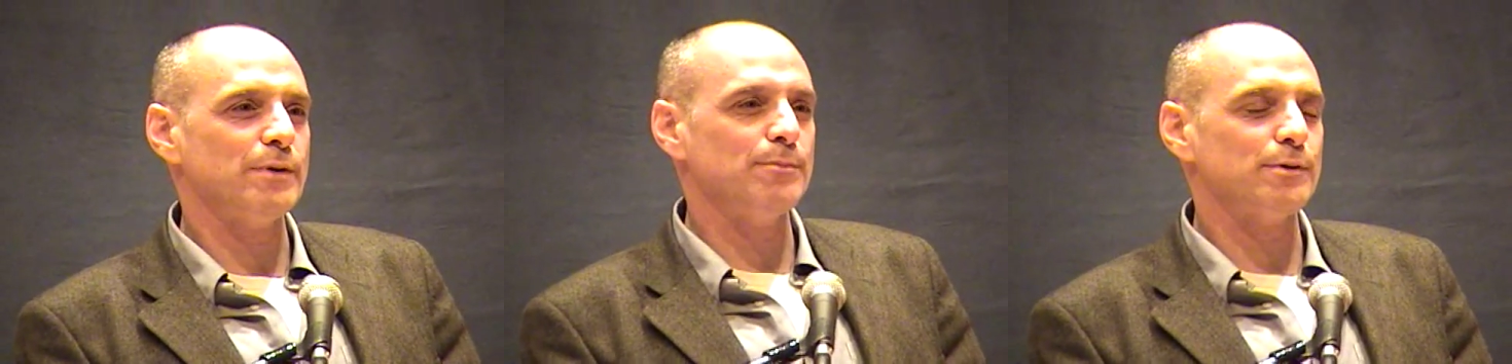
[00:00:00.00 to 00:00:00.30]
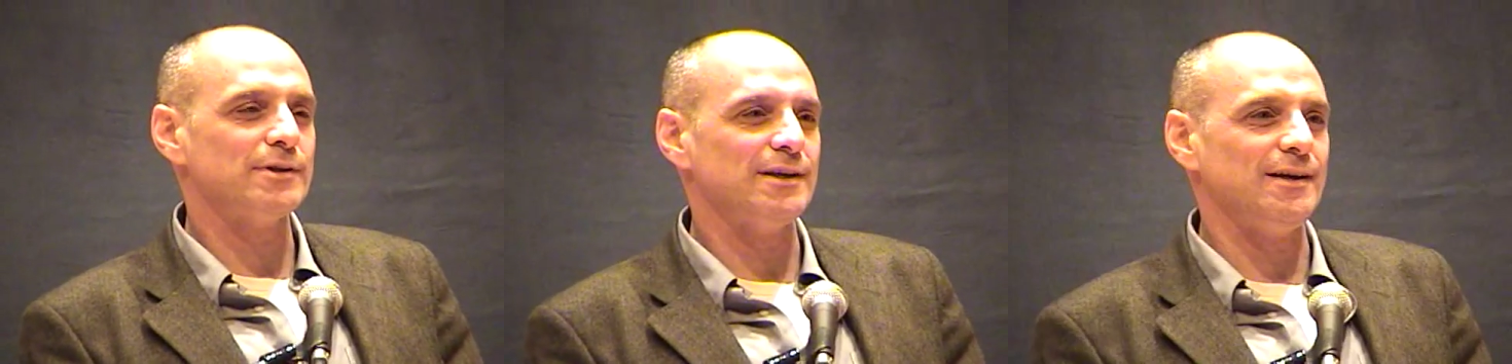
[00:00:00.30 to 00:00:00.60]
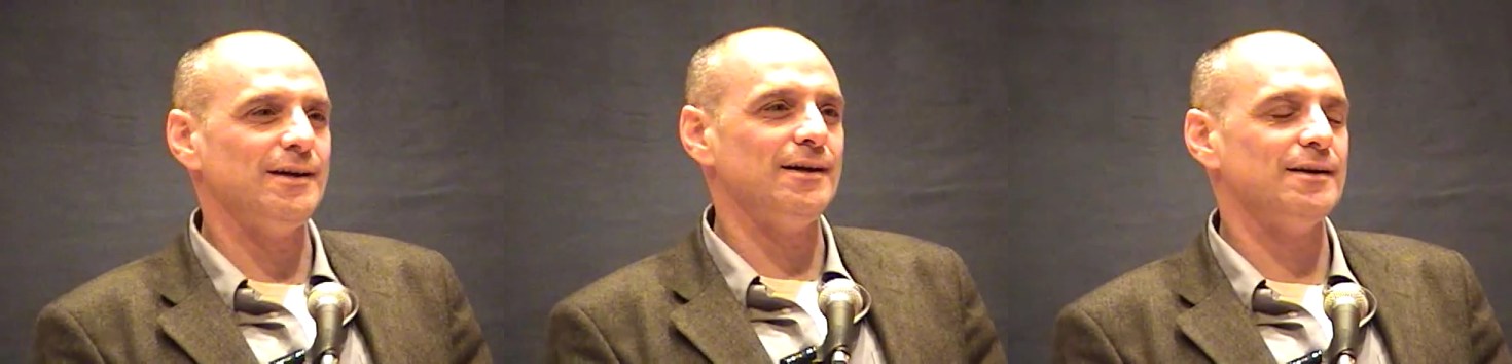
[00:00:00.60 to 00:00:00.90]
people to
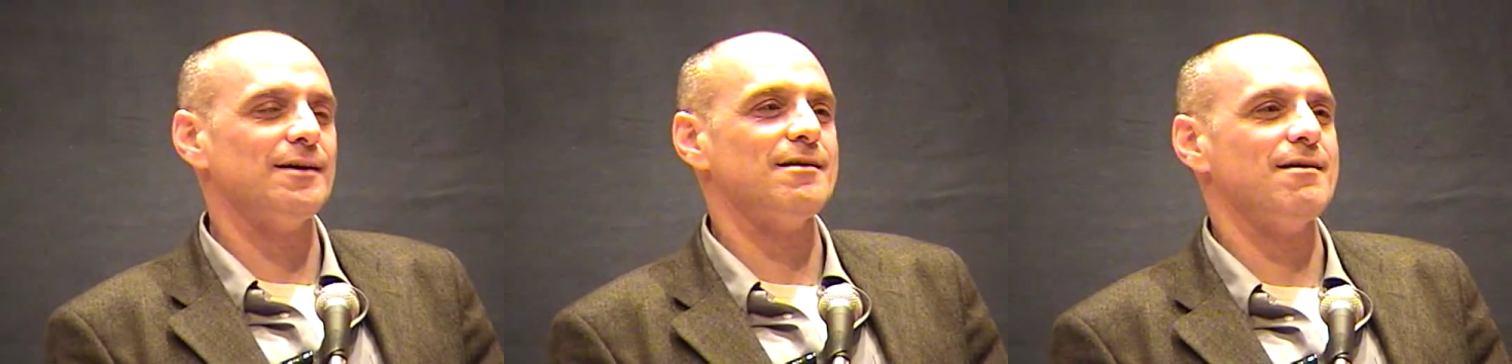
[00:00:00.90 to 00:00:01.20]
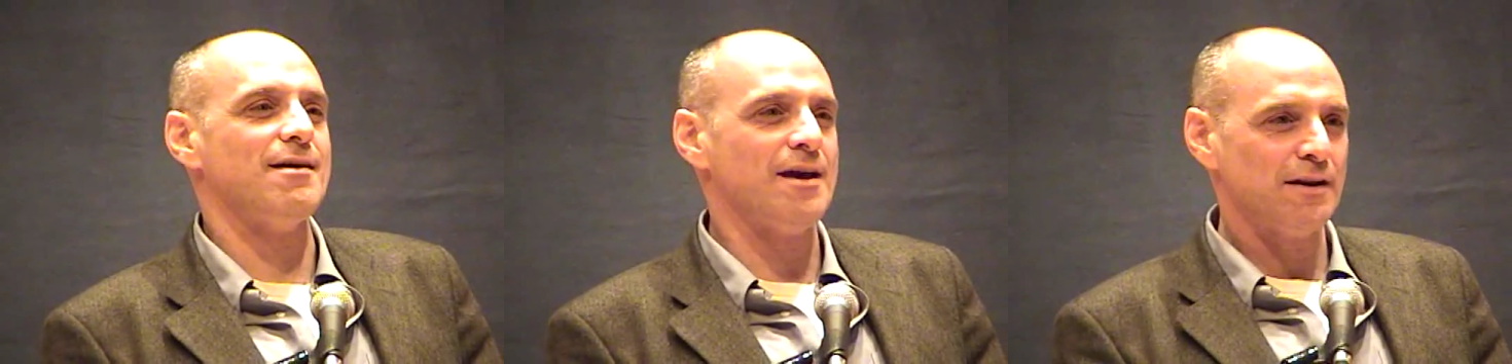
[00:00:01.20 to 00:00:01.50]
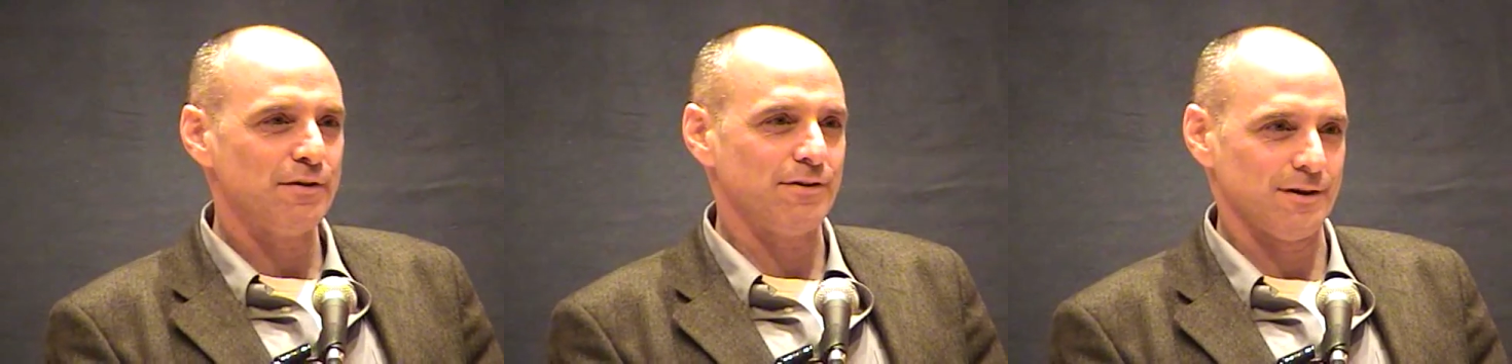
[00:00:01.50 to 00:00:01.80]
eat
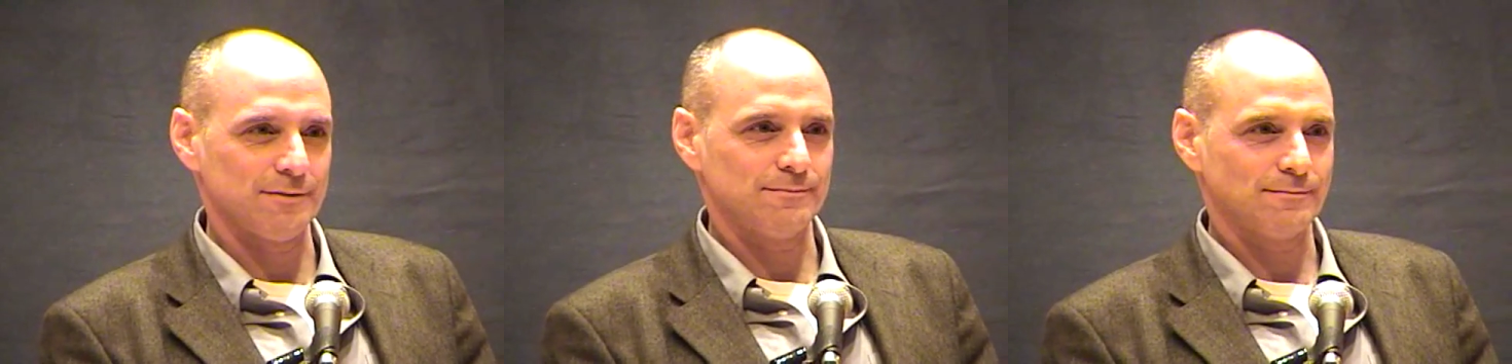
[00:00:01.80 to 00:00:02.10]
anything.